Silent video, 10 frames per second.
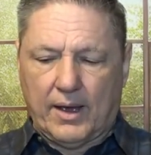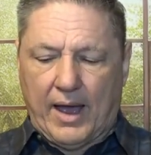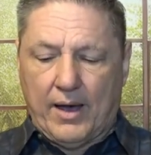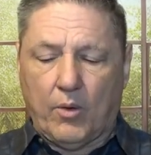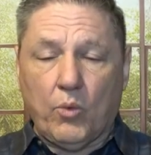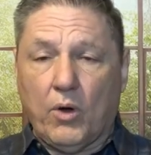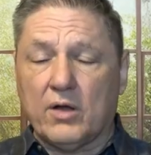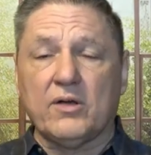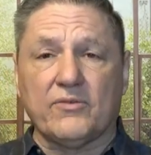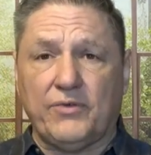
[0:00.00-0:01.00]
how
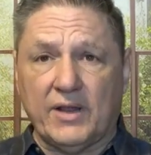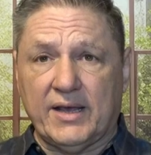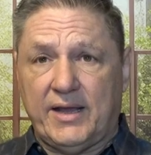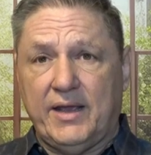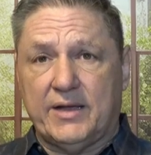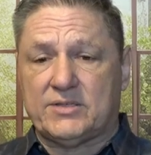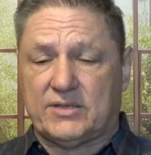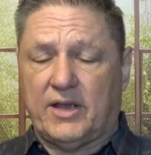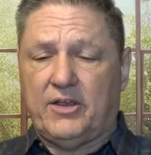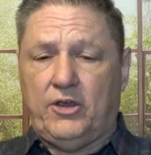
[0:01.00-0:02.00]
wonderful it
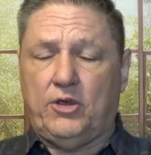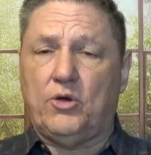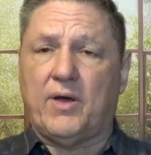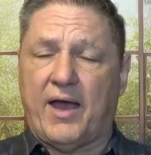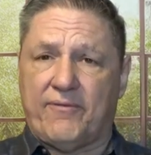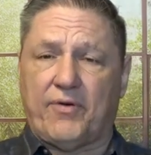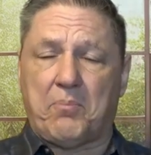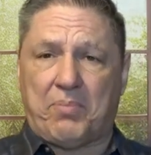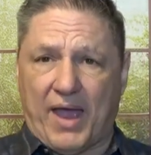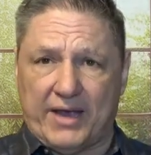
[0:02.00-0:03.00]
is that you have
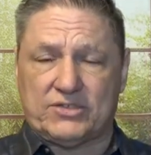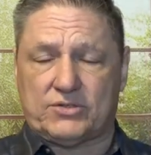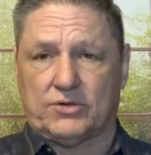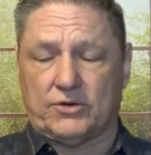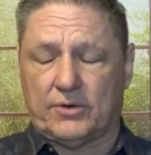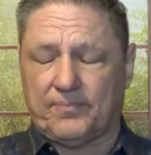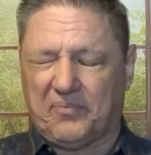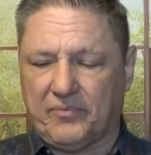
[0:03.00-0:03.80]
a pastor